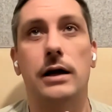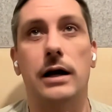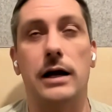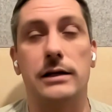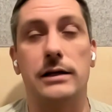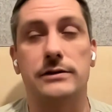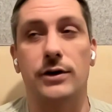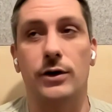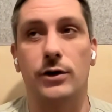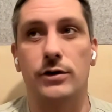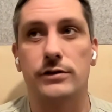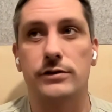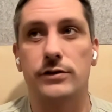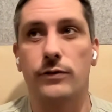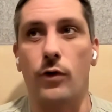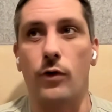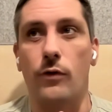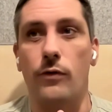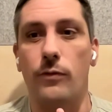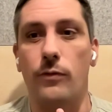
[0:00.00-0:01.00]
and so on and so
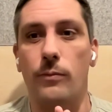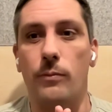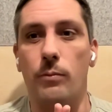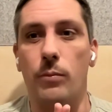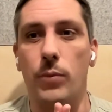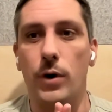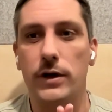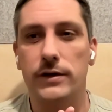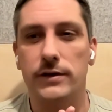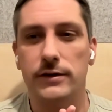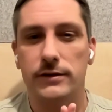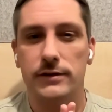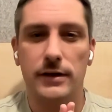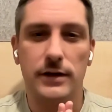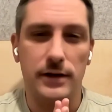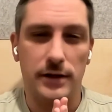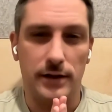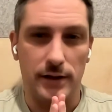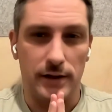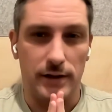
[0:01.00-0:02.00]
forth. But
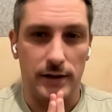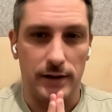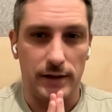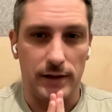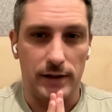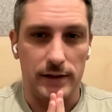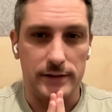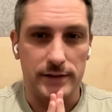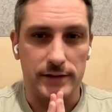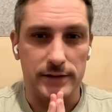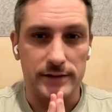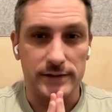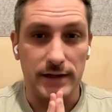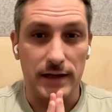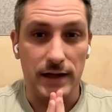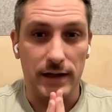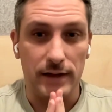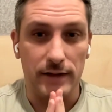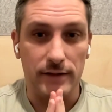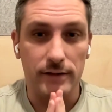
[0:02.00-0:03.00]
as I
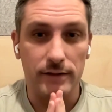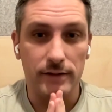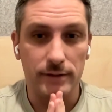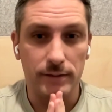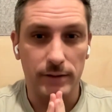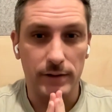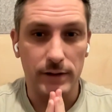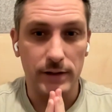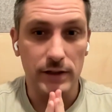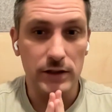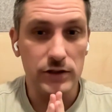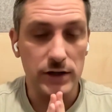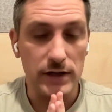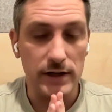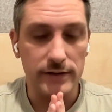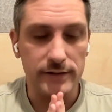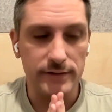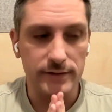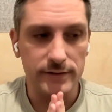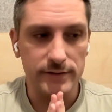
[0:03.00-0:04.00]
said, each
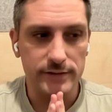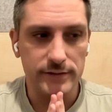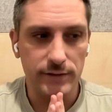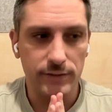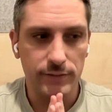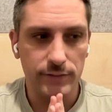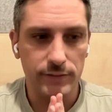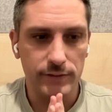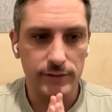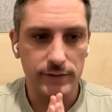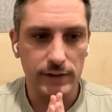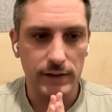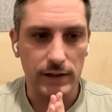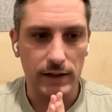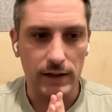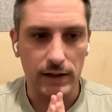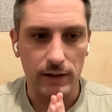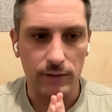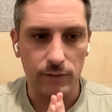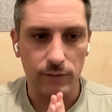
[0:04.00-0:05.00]
ASIN is different,
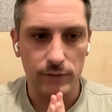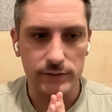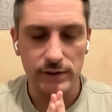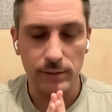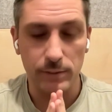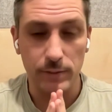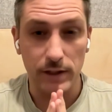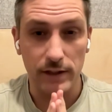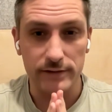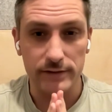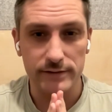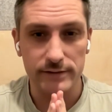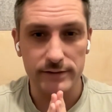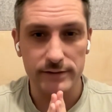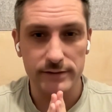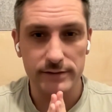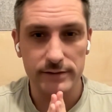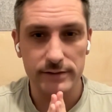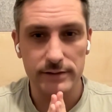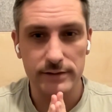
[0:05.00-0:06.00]
and for some
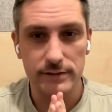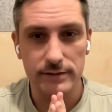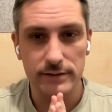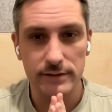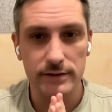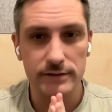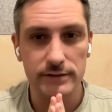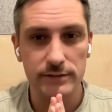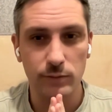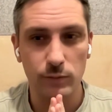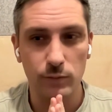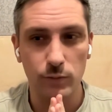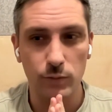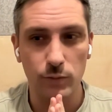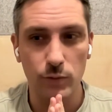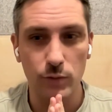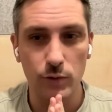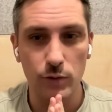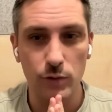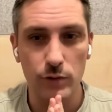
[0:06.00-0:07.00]
ASINs, This
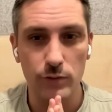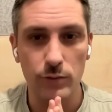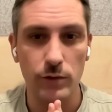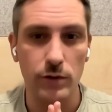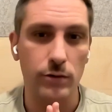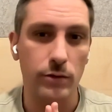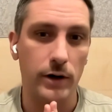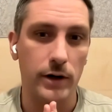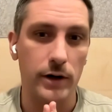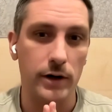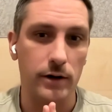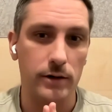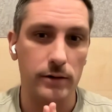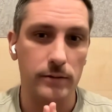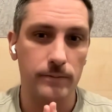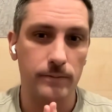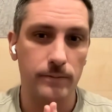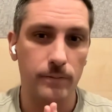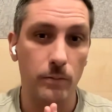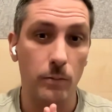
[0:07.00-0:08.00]
would require
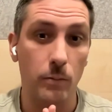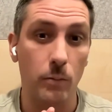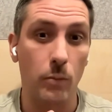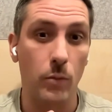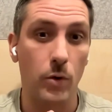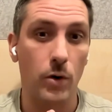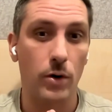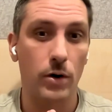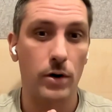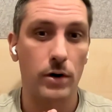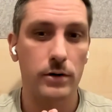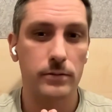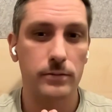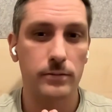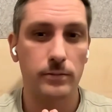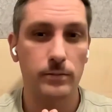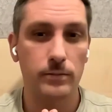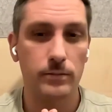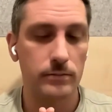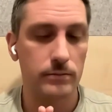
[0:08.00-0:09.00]
more
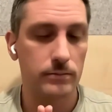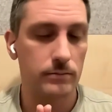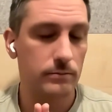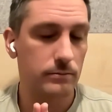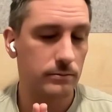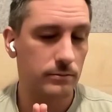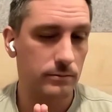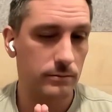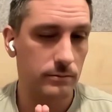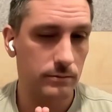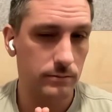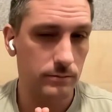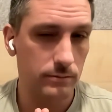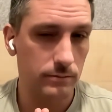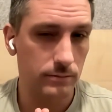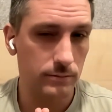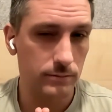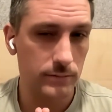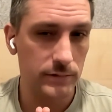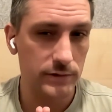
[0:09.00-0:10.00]

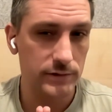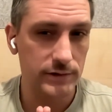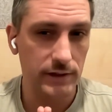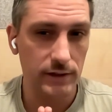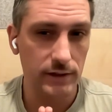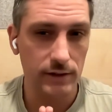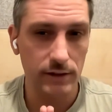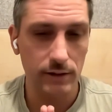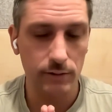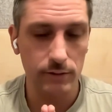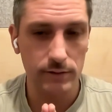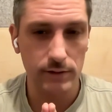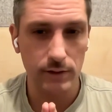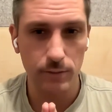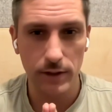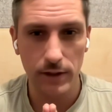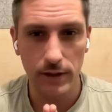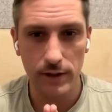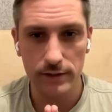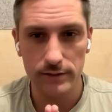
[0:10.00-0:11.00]
single keyword
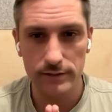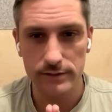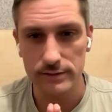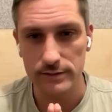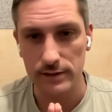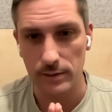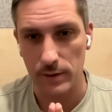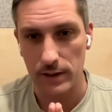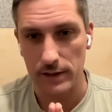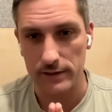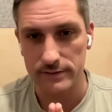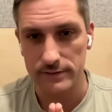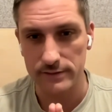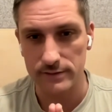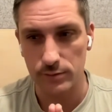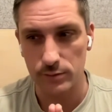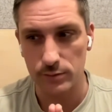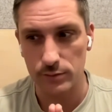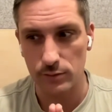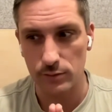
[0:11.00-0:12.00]
campaigns. Some ASINs would